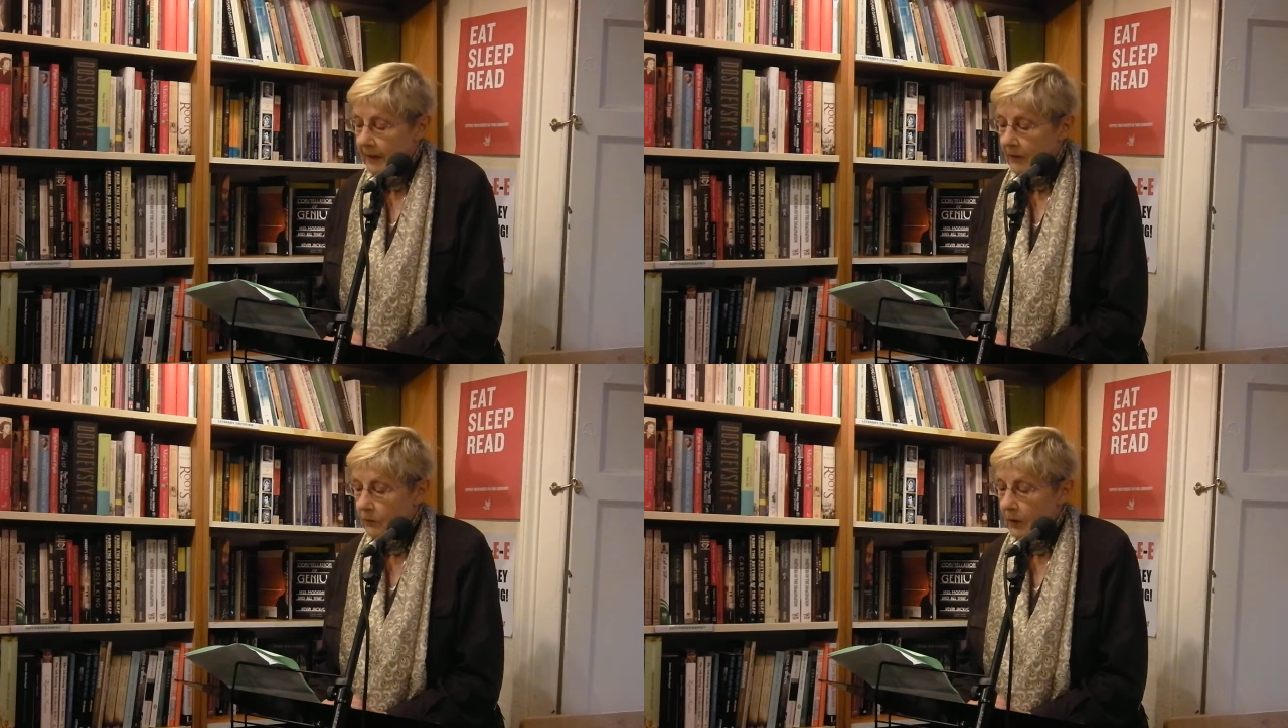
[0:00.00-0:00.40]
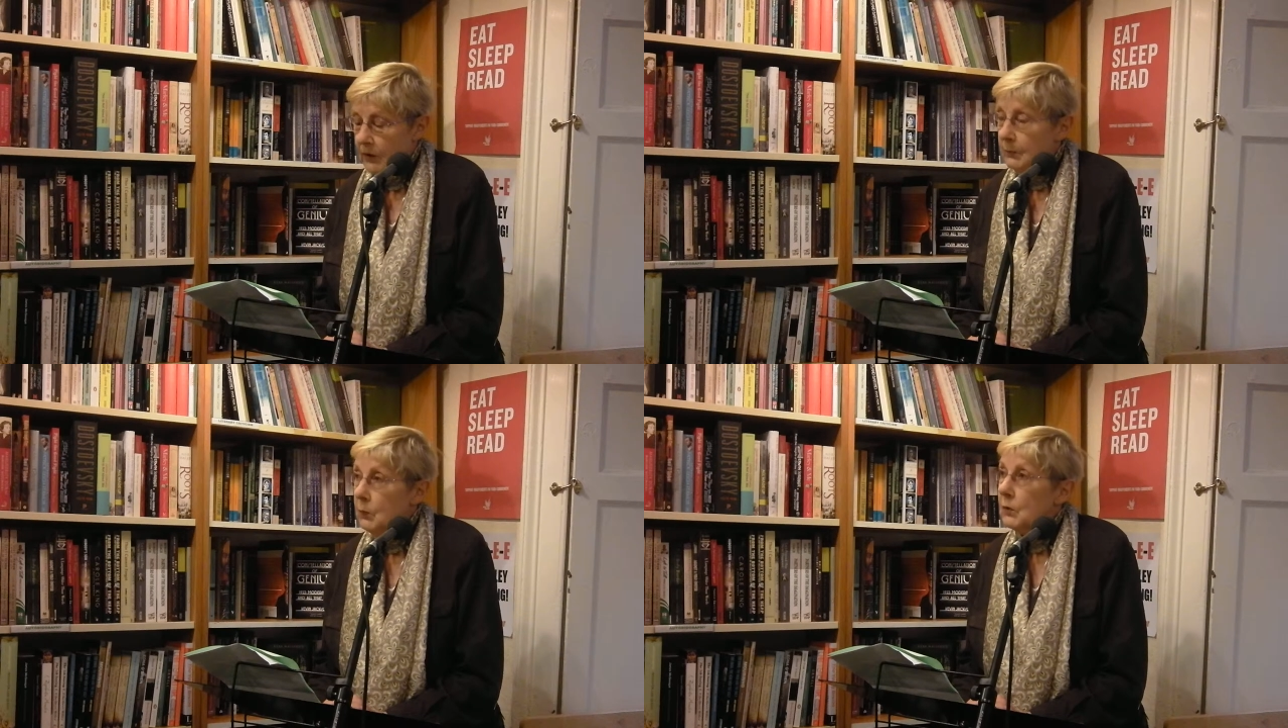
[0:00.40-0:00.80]
and
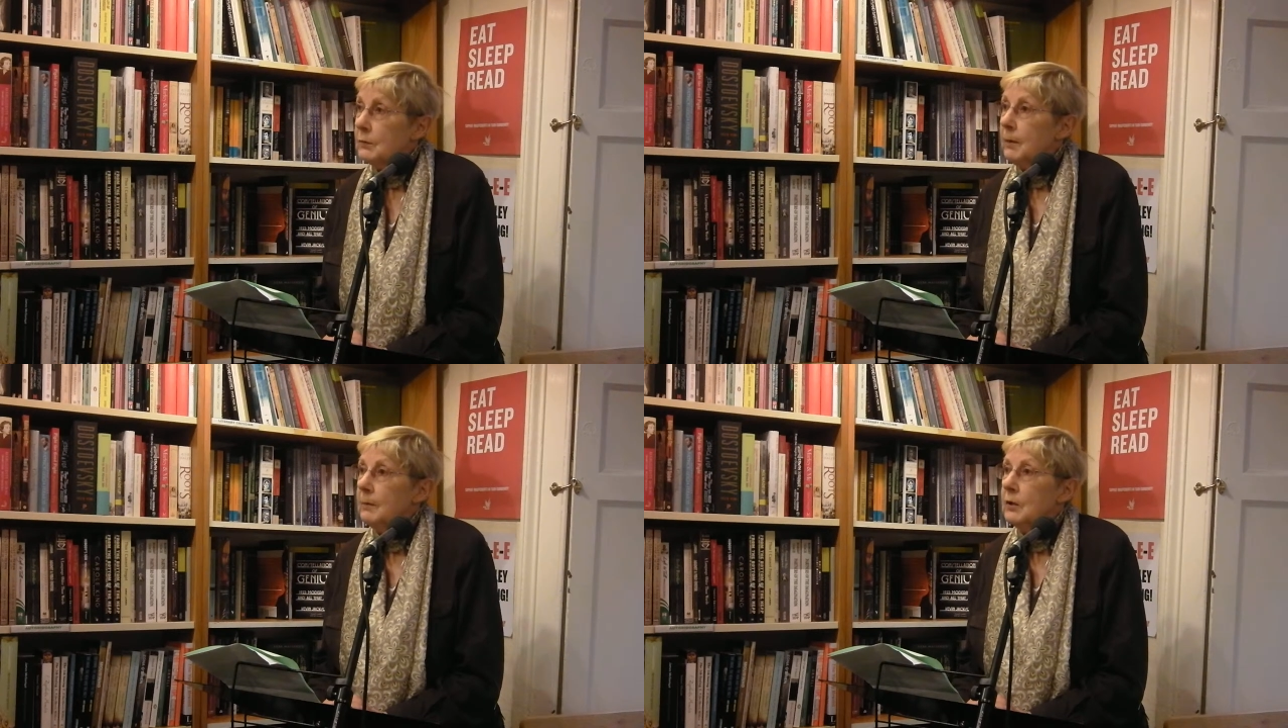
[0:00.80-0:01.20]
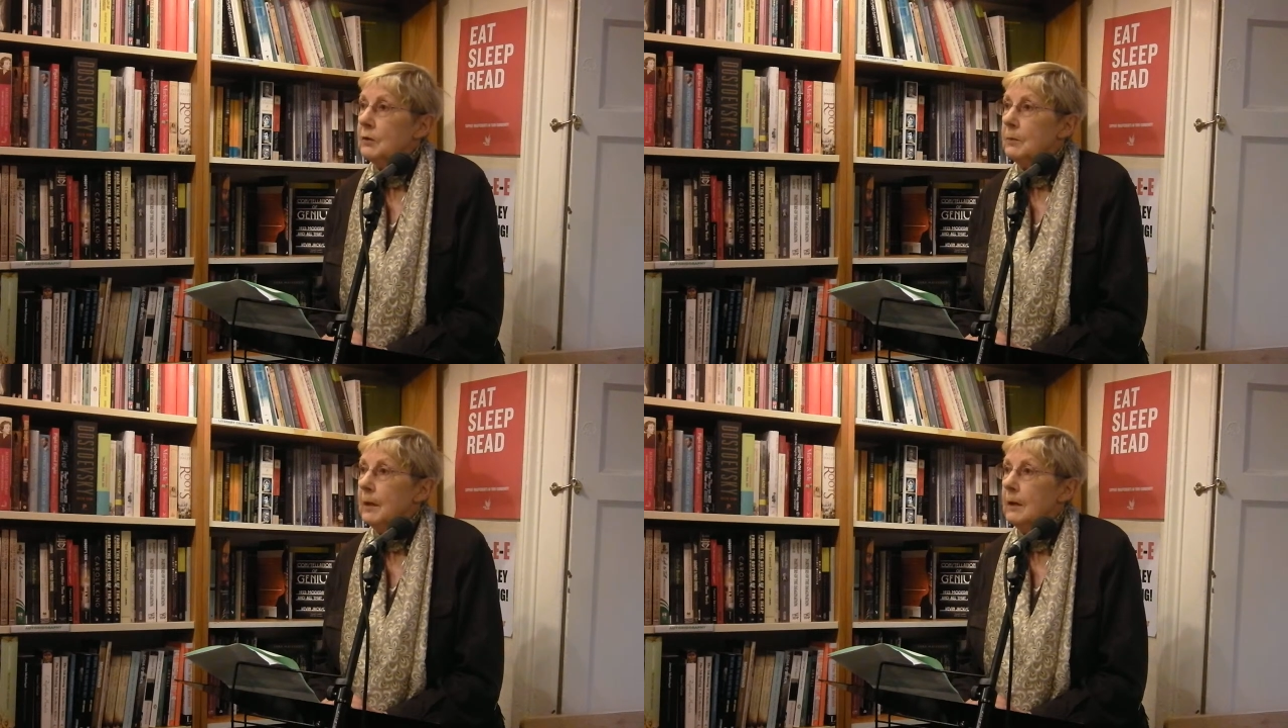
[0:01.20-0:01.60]
writes books
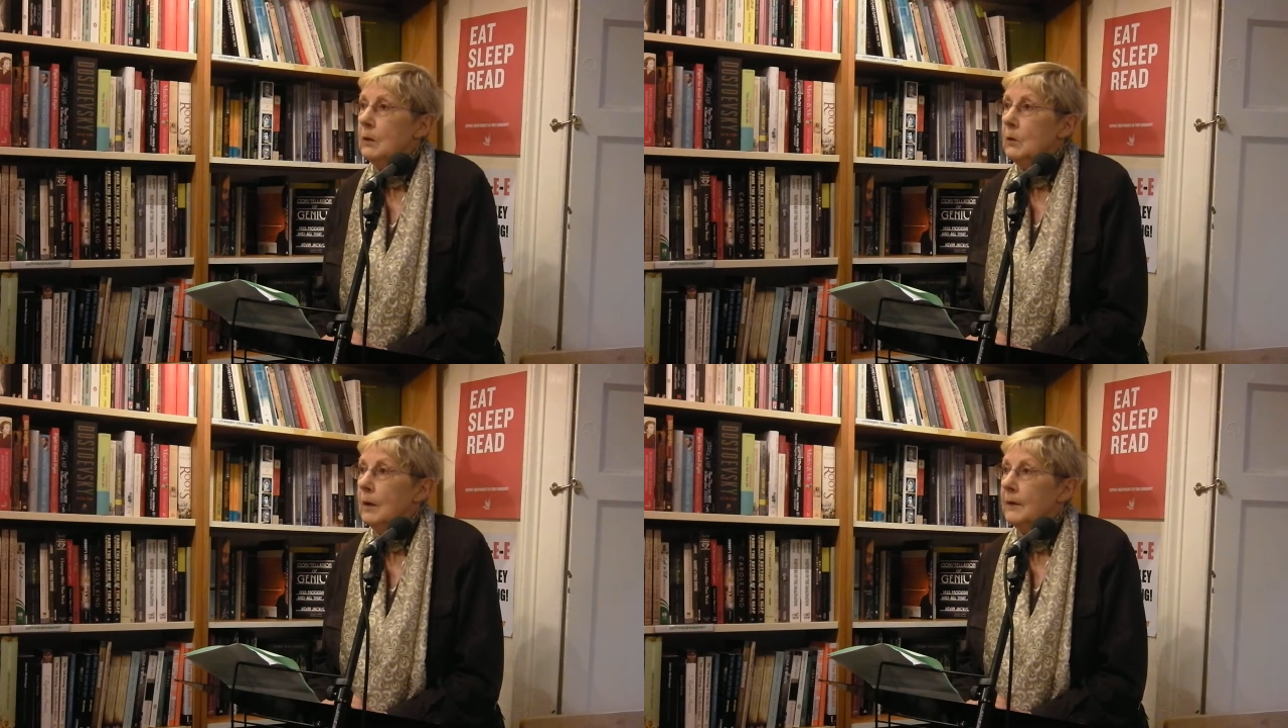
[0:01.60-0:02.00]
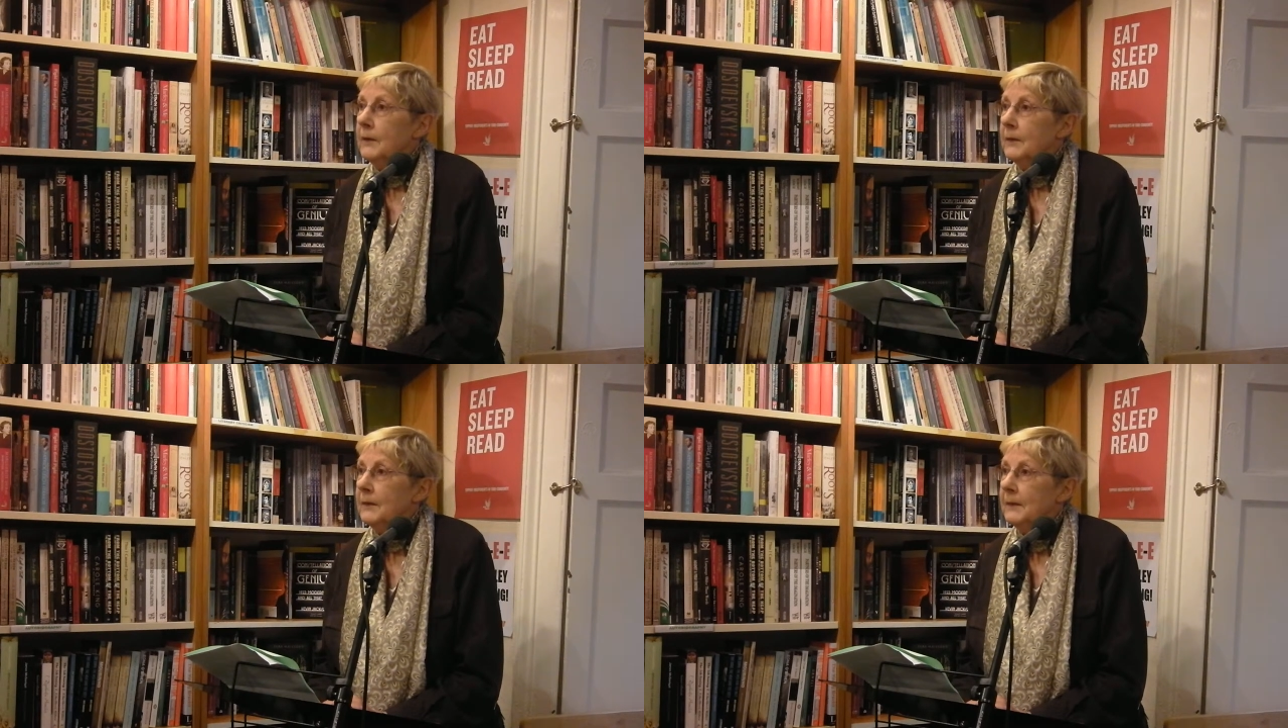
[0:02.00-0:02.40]
published by Luath.